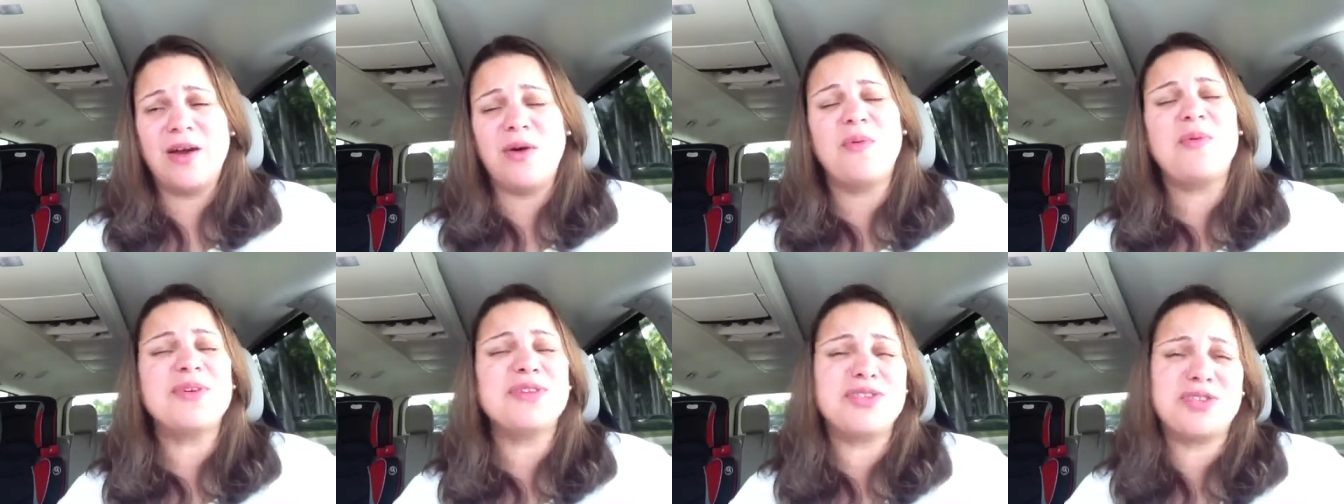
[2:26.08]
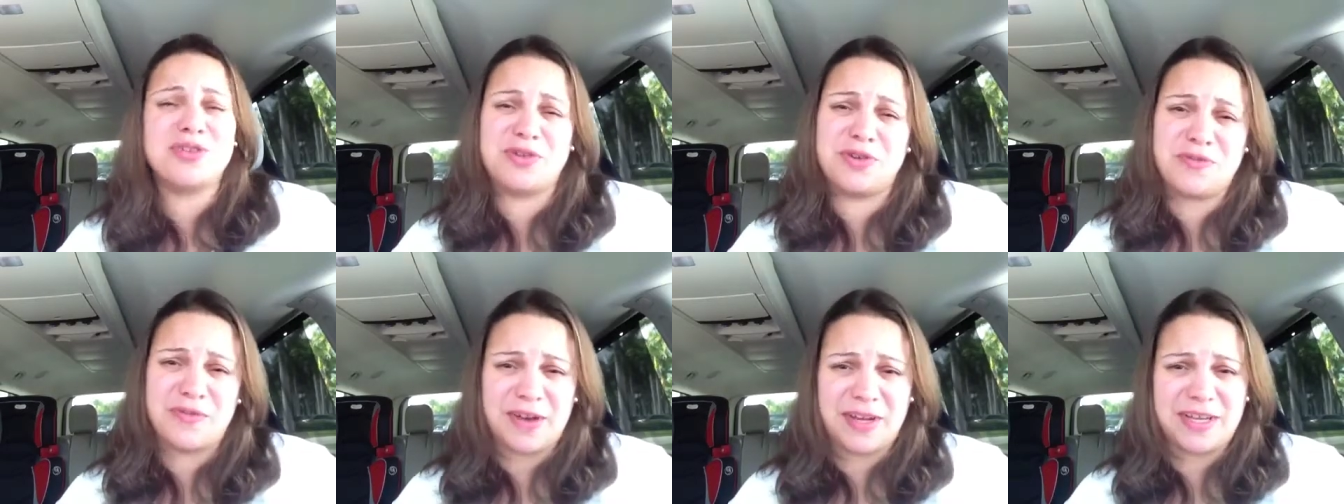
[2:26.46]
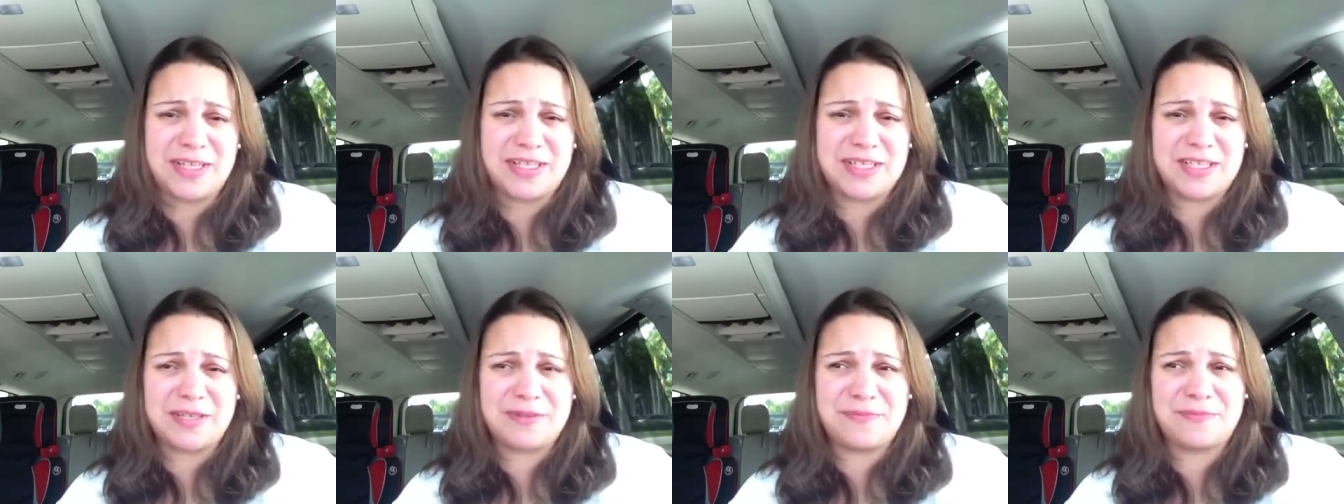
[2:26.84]
What's your
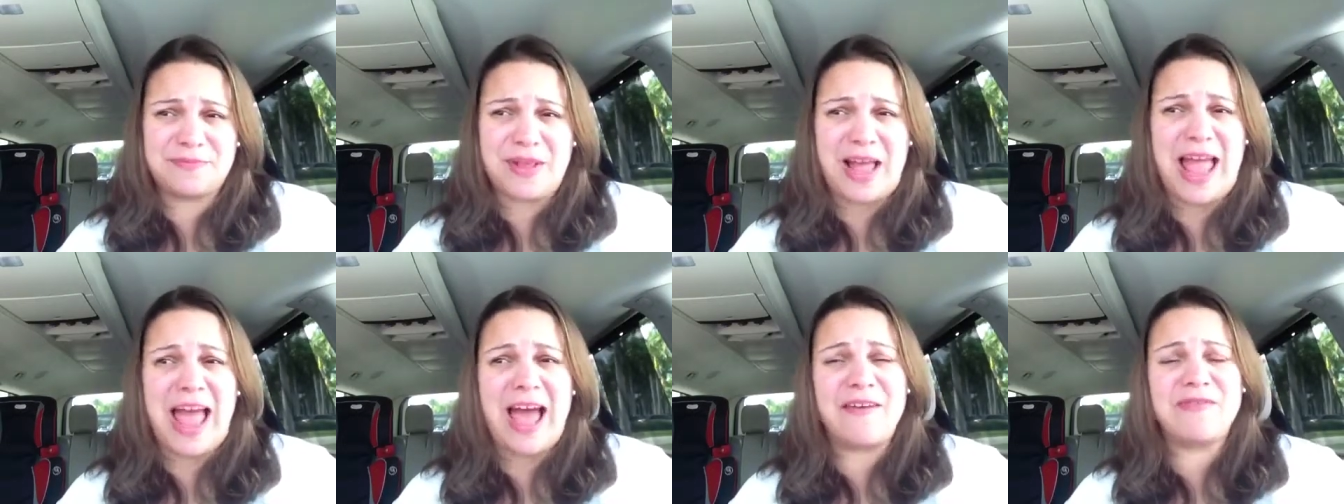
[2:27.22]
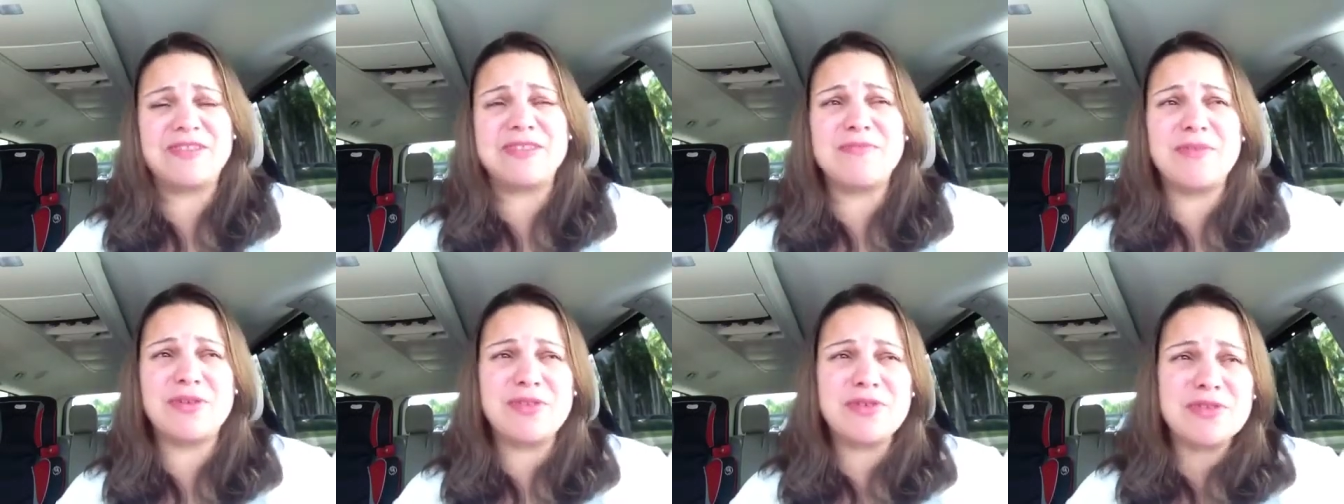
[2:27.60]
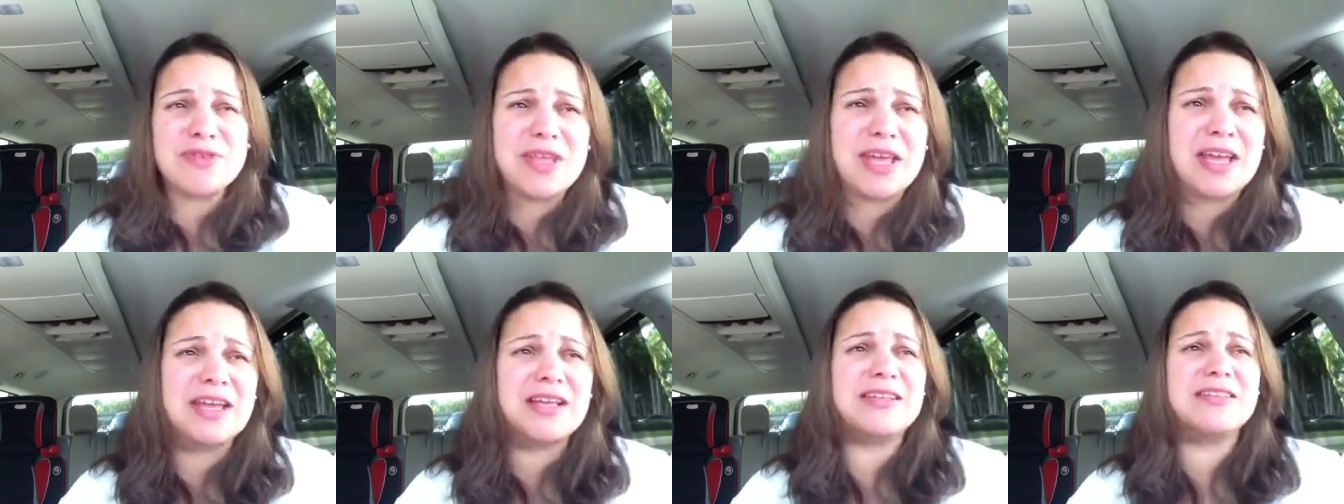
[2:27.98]
advice? I have some other
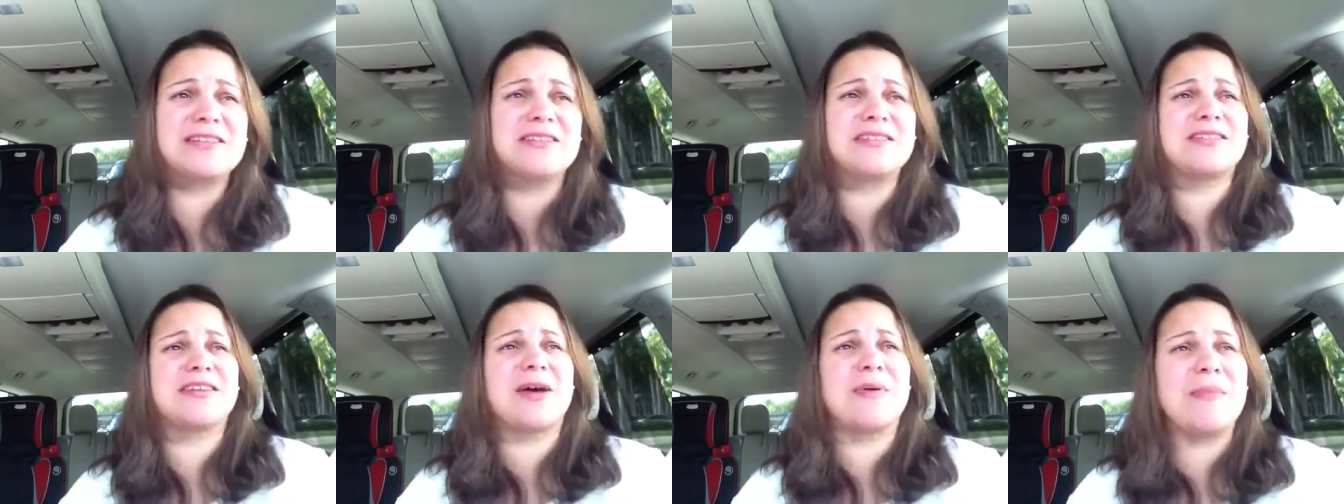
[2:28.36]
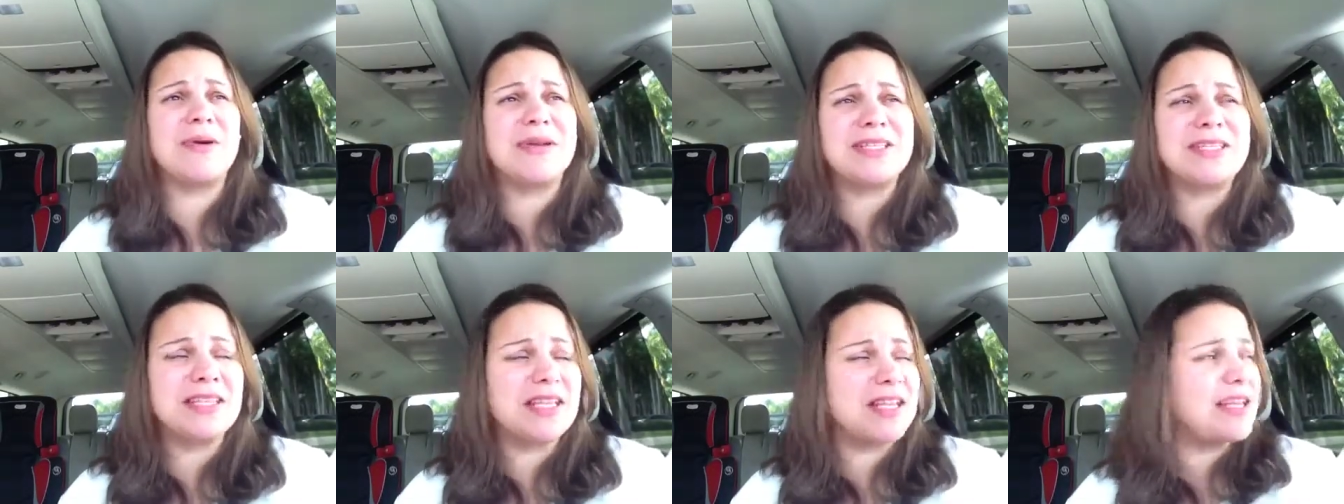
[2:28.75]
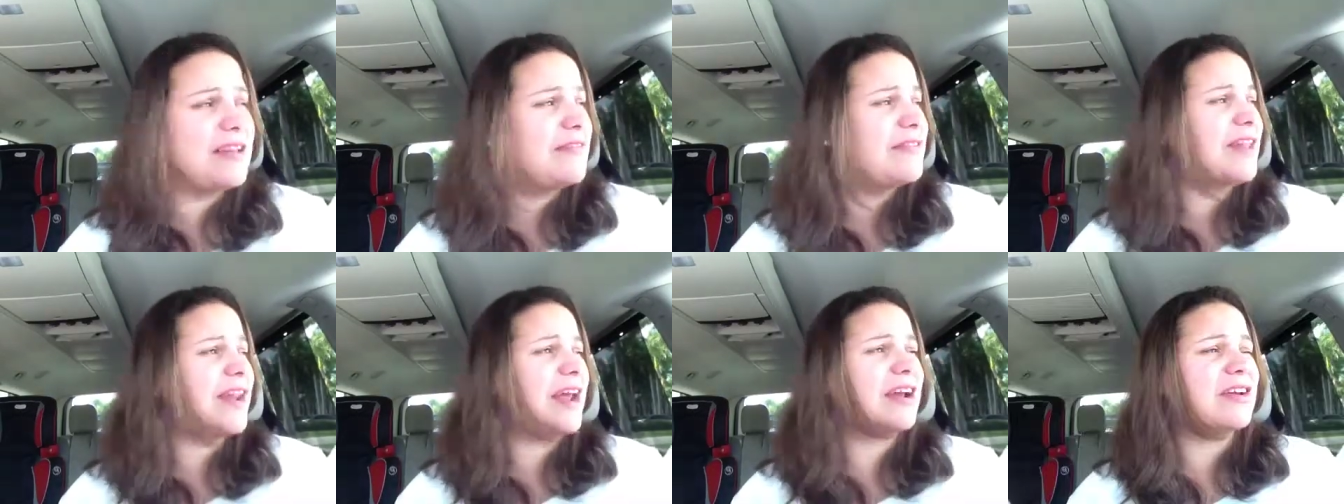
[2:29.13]
things up my
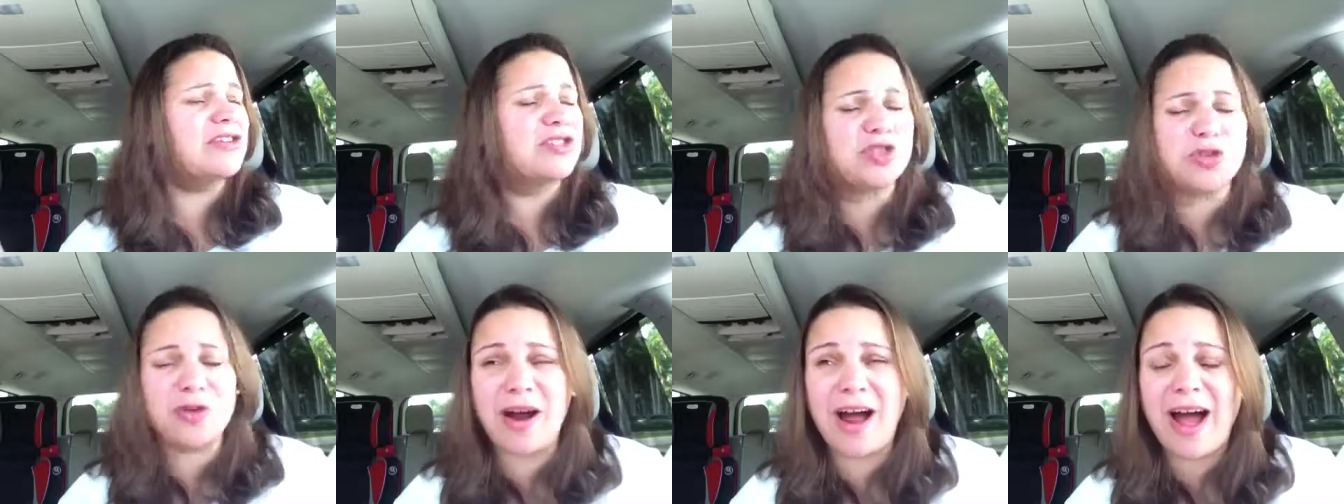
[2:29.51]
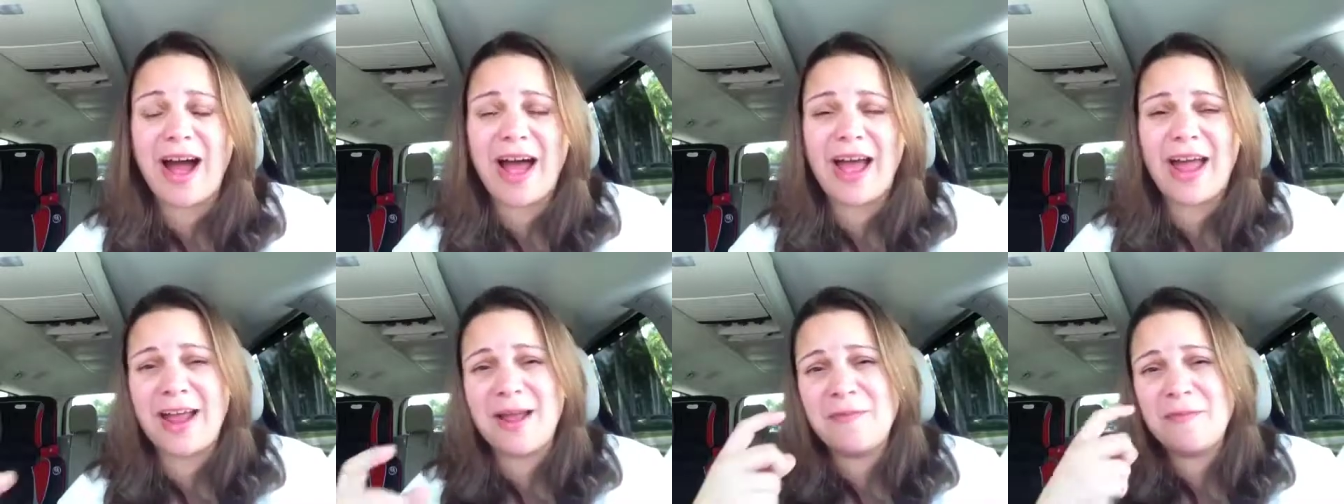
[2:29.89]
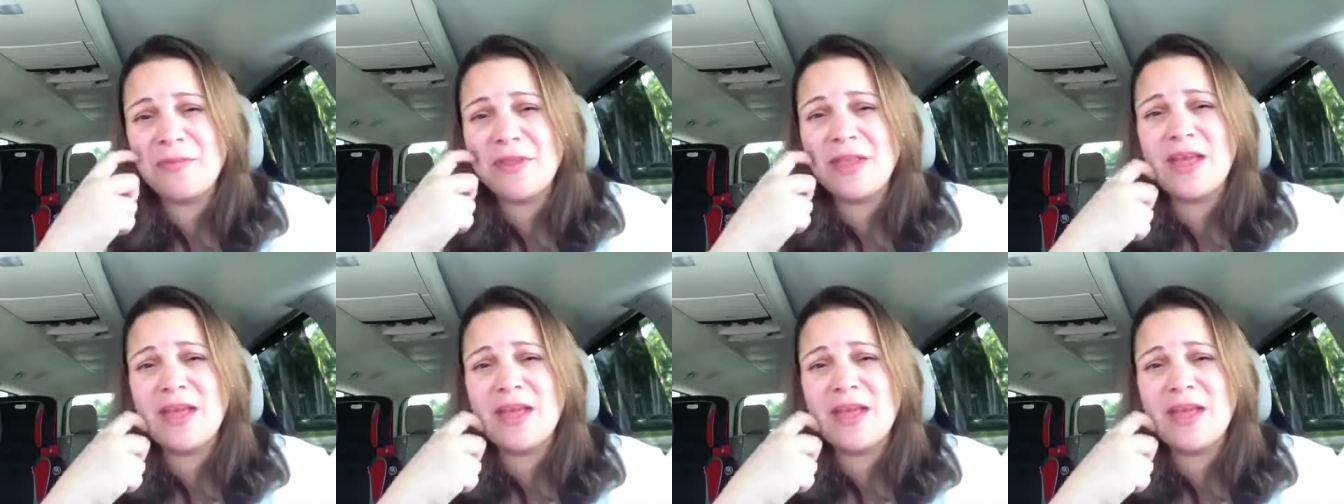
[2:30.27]
sleeve that I could try,